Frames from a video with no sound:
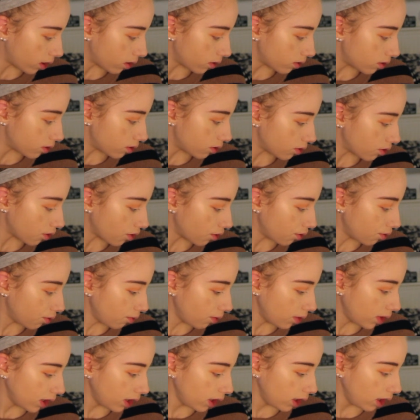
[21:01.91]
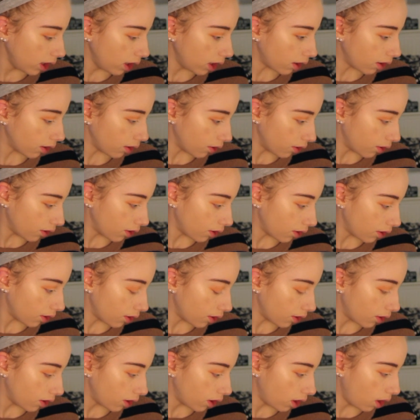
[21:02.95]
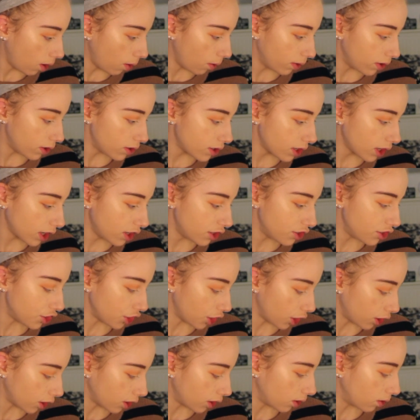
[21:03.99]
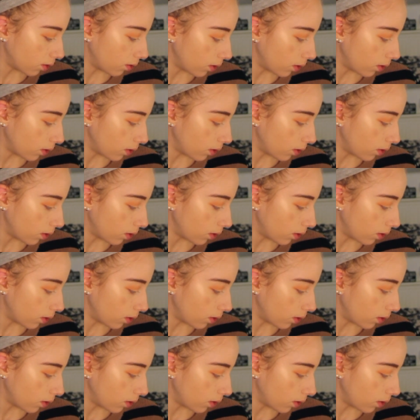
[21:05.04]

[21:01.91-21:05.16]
there's no really other, oh, there's like a darker